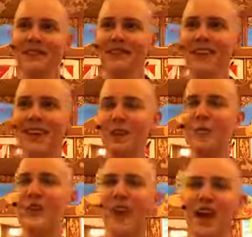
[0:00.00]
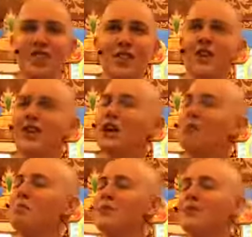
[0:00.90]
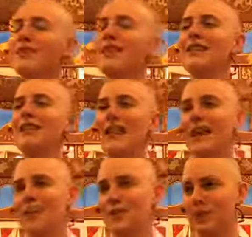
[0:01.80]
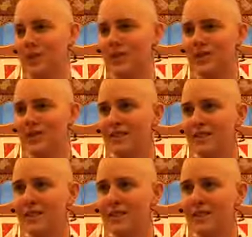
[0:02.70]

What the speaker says: Yeah. When you actually are completely at loose ends,